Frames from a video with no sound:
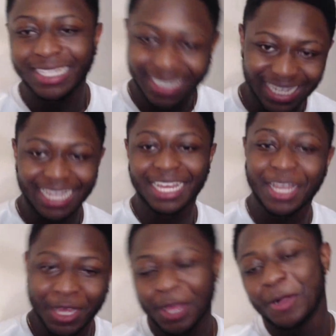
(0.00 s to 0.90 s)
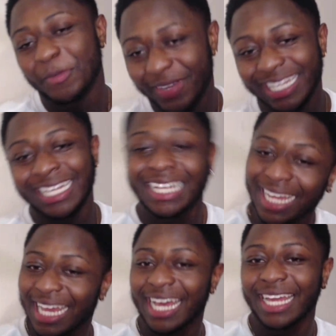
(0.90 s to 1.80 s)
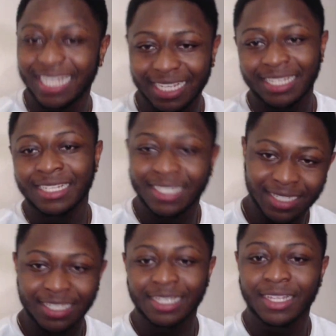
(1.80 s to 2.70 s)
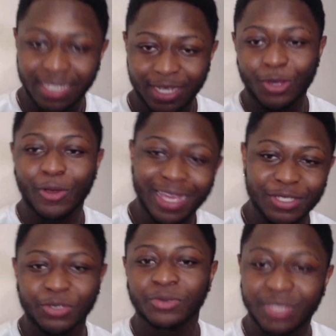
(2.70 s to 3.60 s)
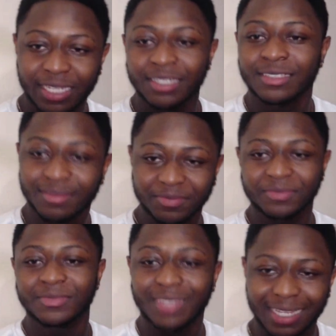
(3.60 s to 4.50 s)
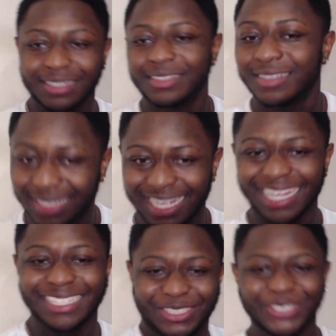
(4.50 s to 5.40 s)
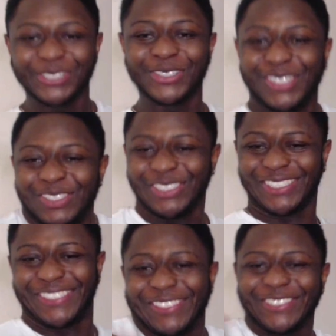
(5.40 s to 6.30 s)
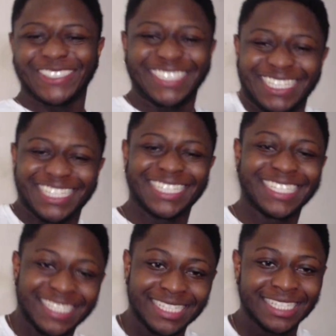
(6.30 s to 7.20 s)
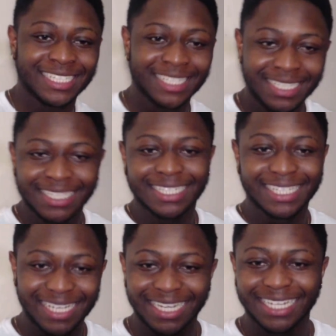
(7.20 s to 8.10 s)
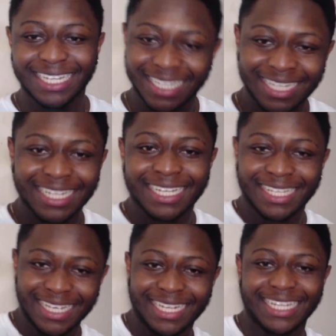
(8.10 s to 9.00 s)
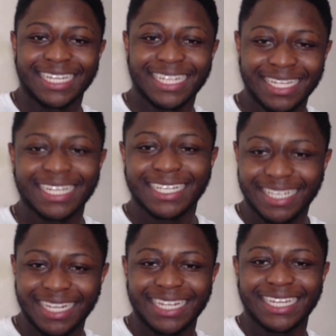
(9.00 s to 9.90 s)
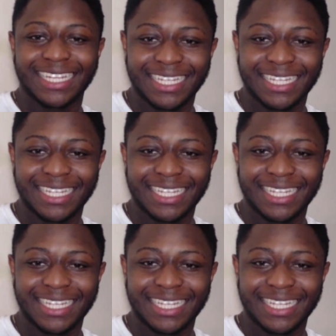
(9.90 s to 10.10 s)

Yeah, but he lied. They gon' get you, then that go slide. Shoot, shoot. Kill it, kill it, kill it.